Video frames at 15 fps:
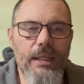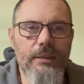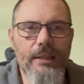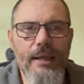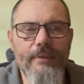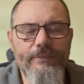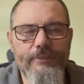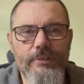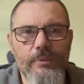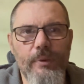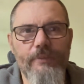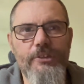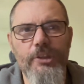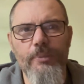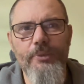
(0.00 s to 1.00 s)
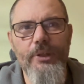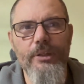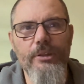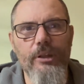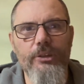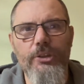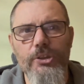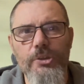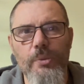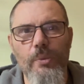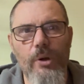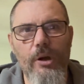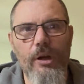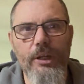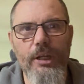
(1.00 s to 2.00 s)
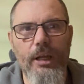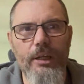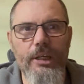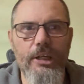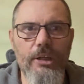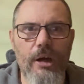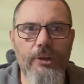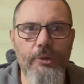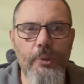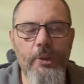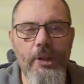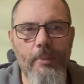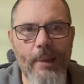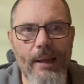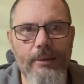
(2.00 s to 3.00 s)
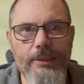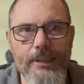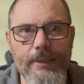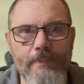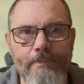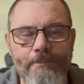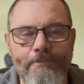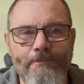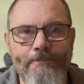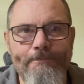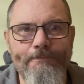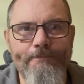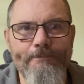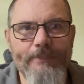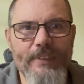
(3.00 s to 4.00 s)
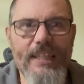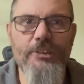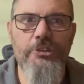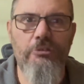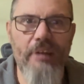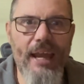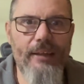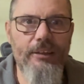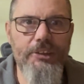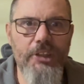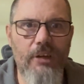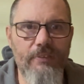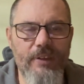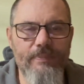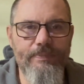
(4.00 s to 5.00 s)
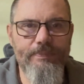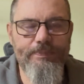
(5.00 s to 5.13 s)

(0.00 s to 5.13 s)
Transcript: left with something that doesn't work and you can't do anything about it. That's the reality of it.